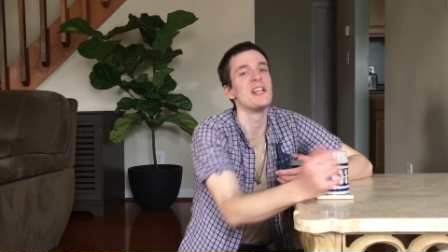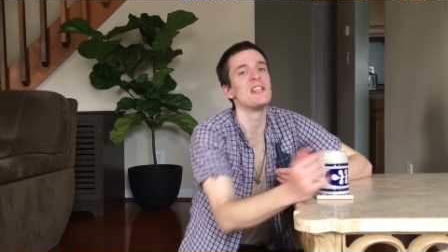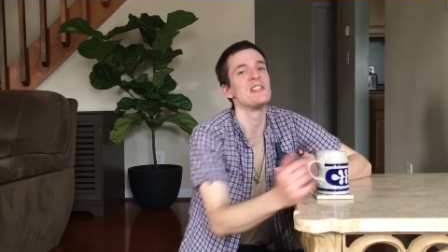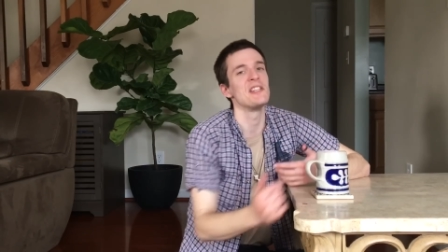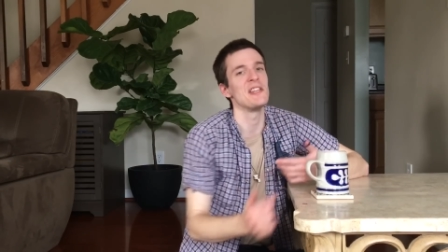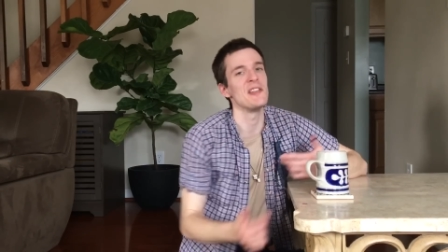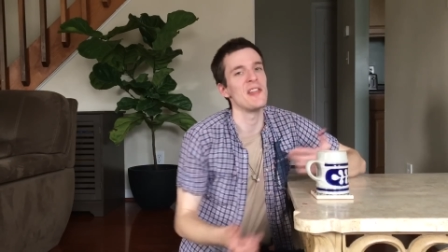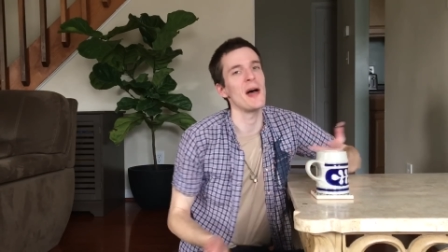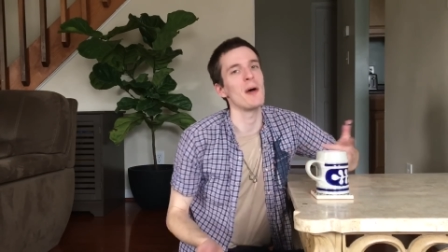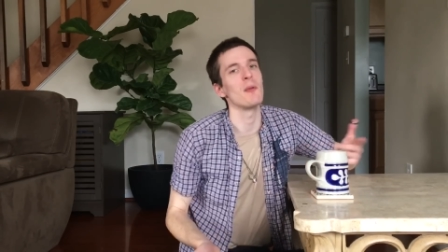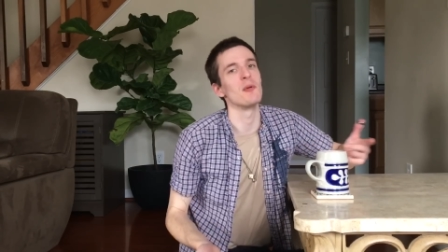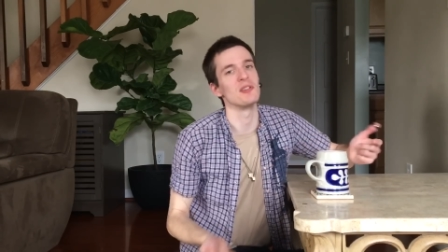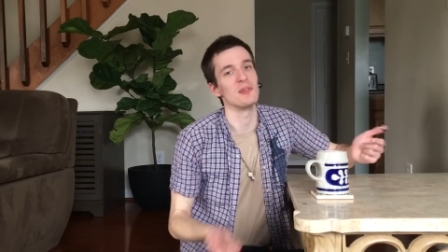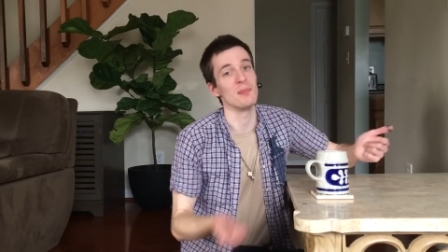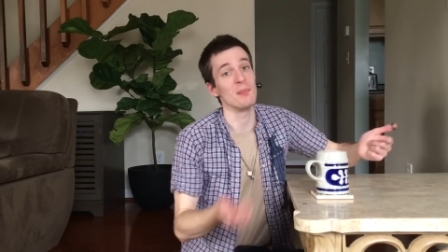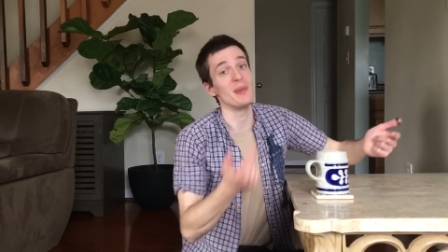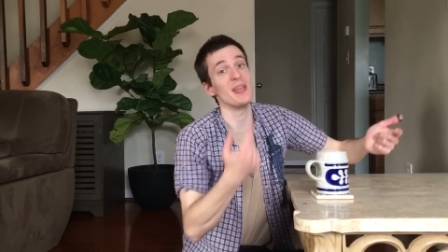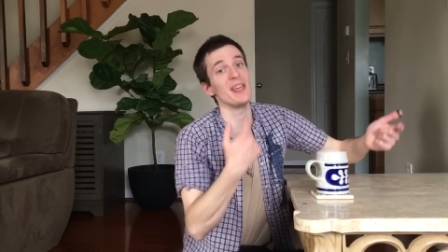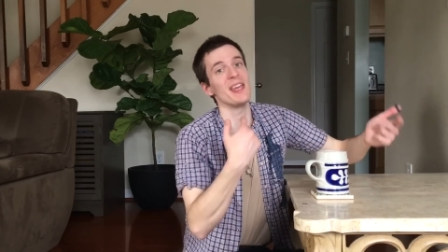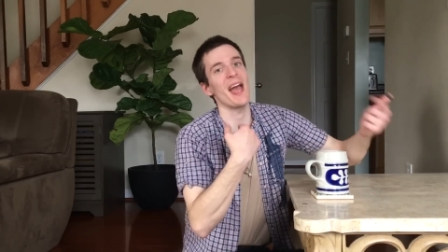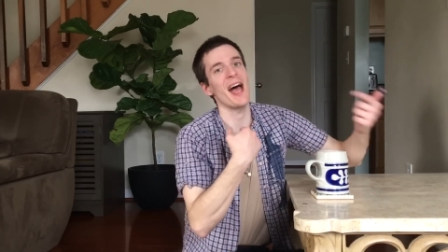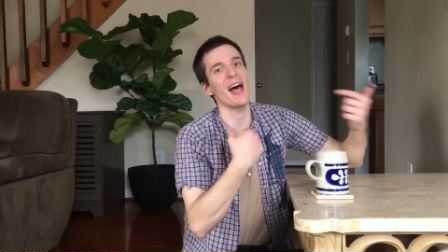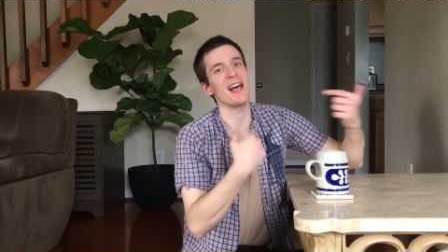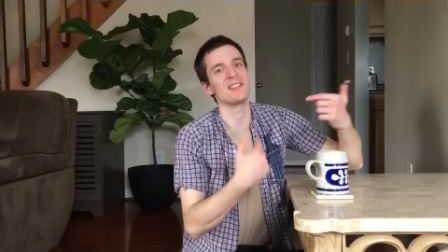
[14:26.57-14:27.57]
See, that was
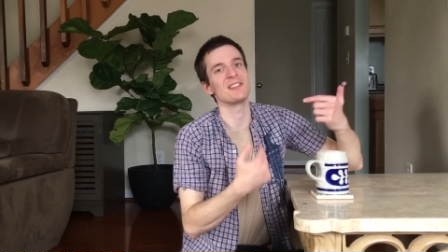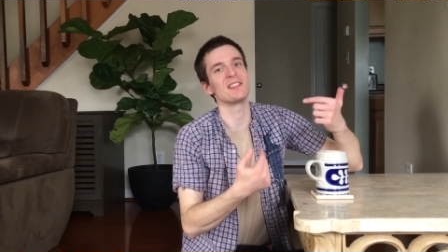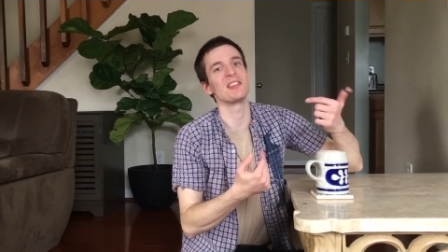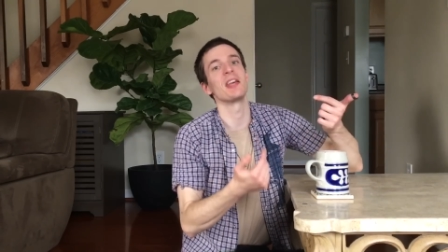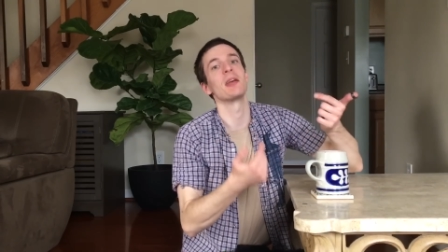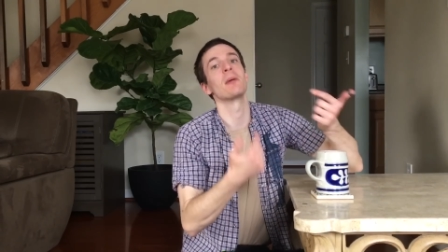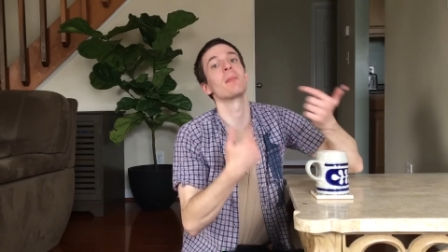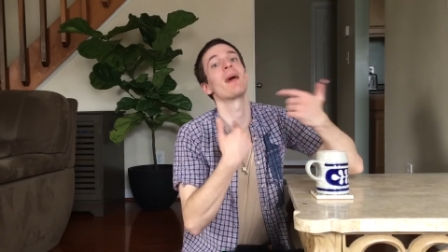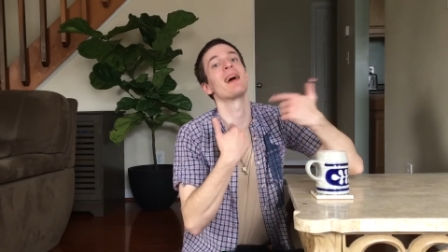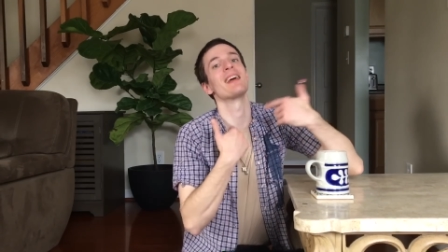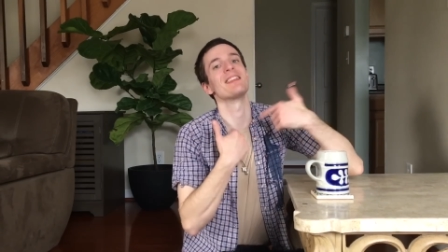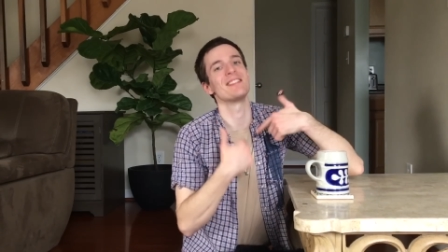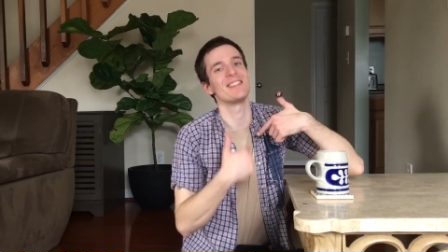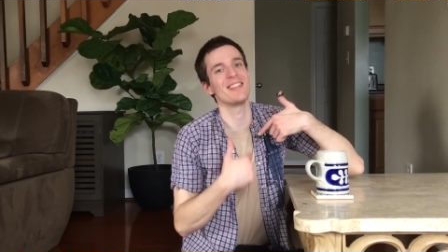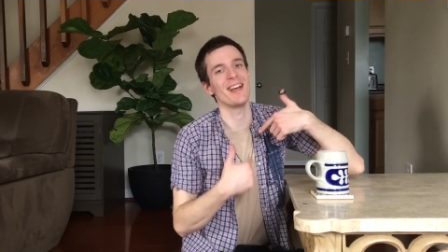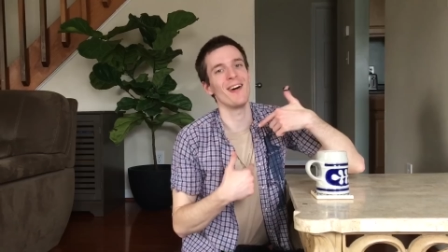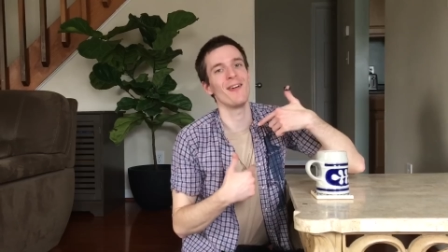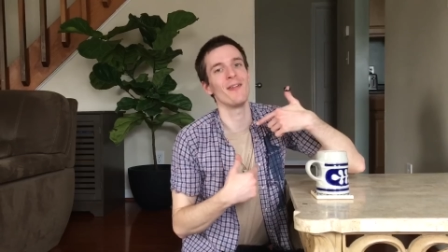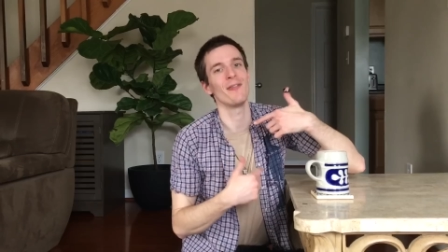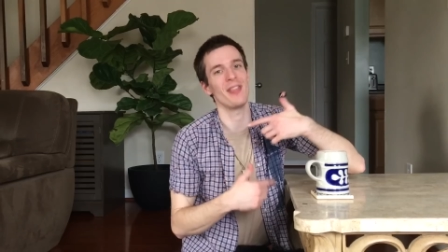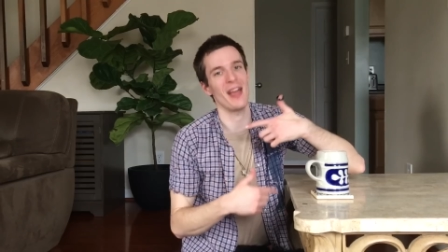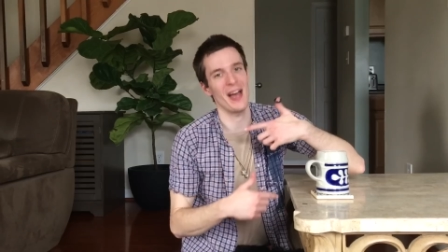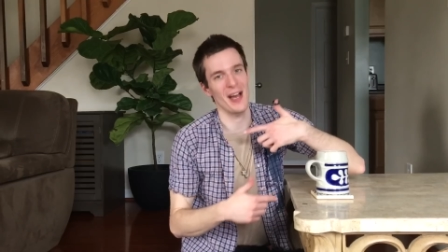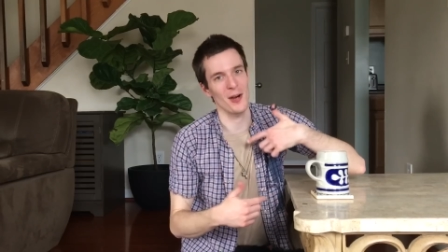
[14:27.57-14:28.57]
me asking
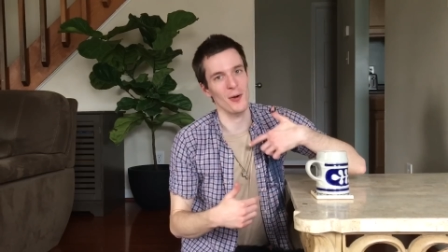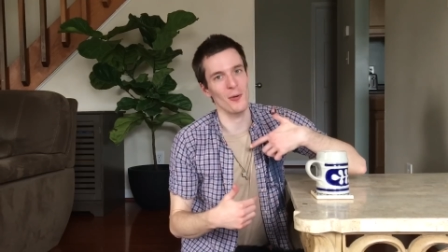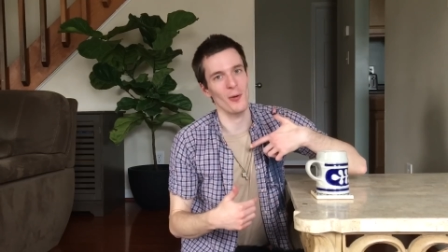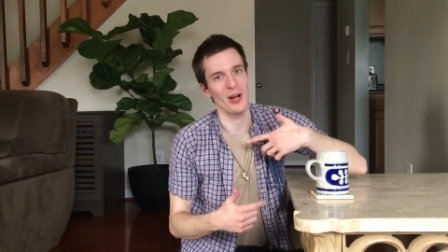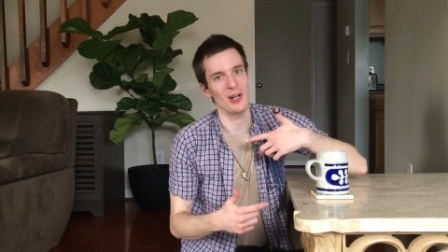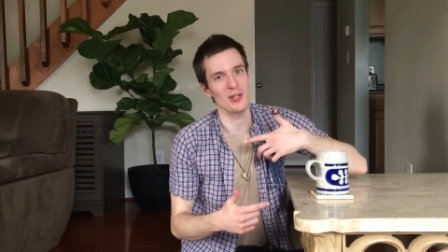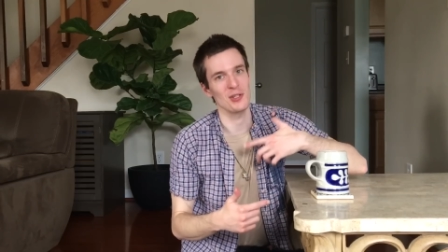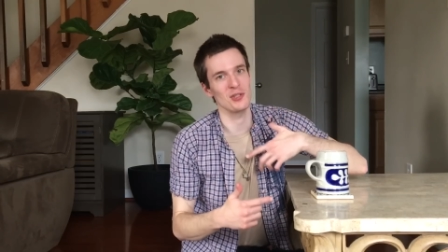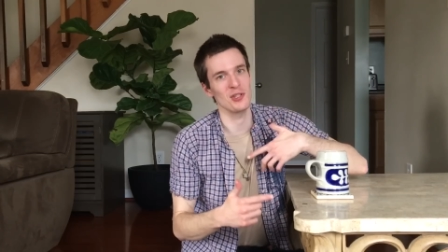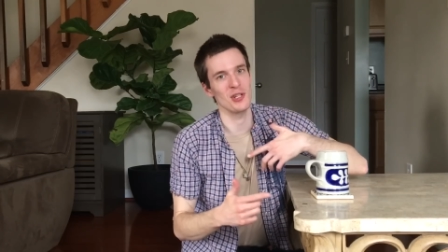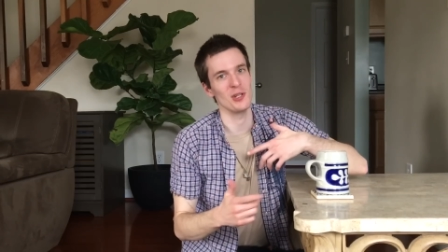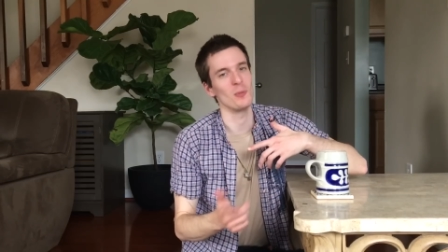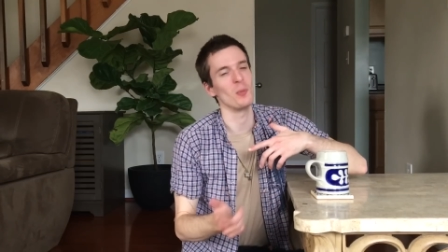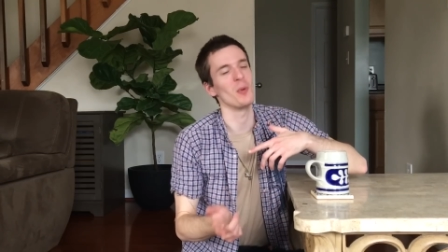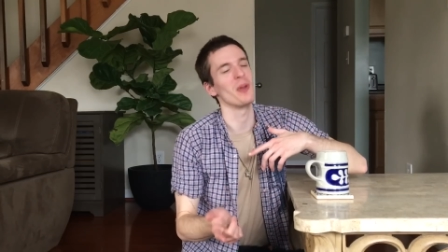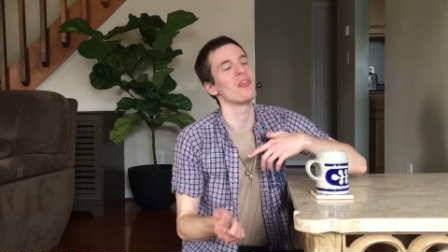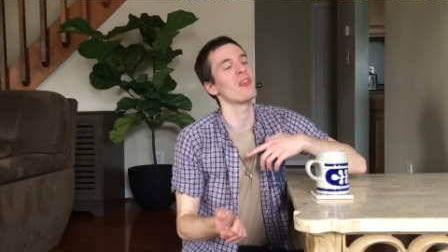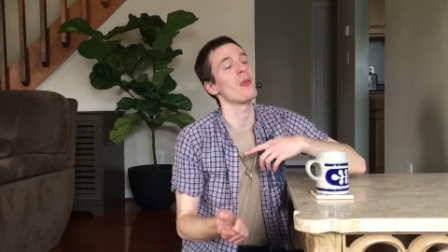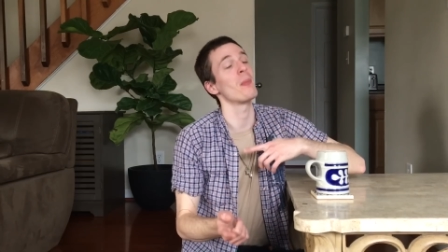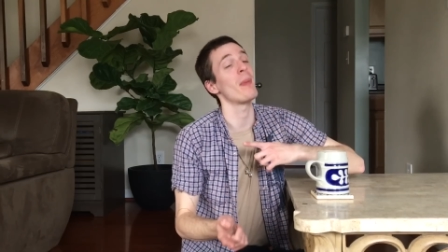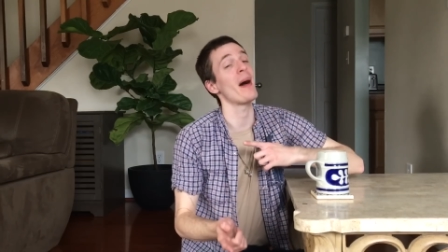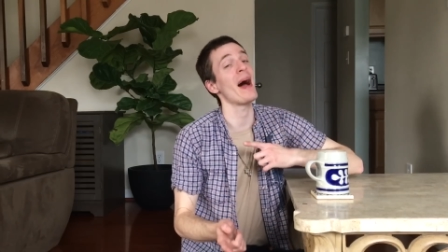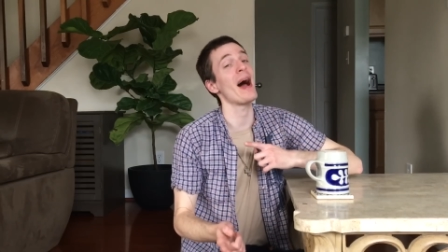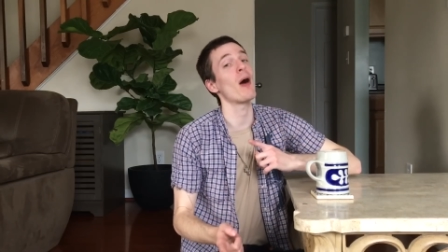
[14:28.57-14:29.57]
myself that question
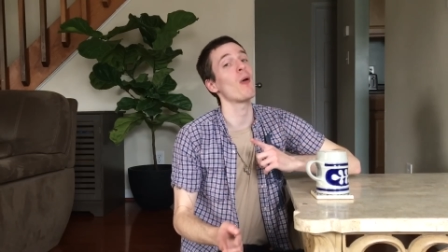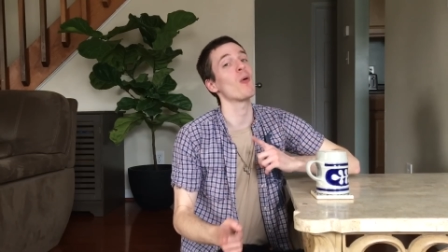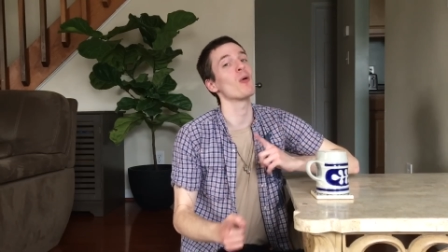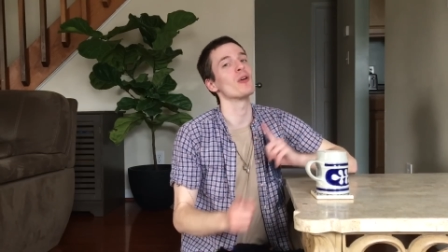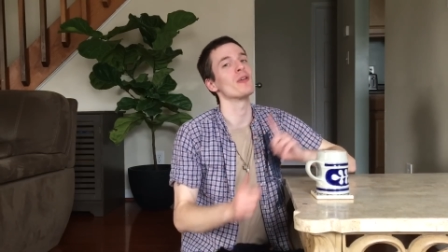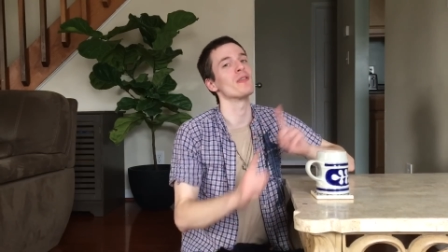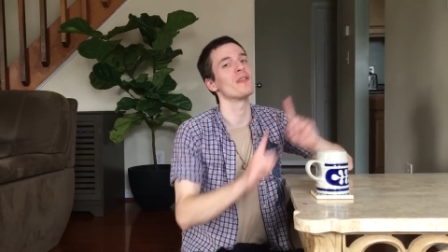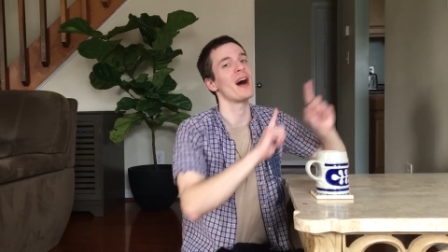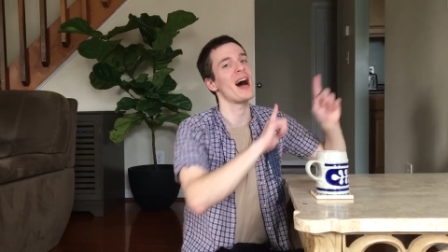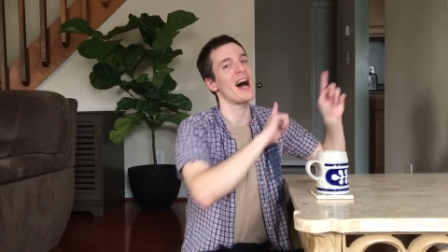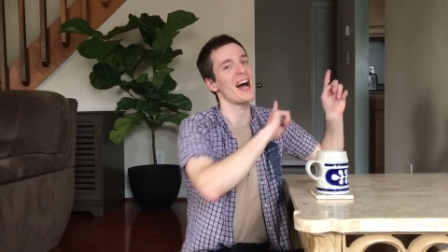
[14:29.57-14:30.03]
with the power of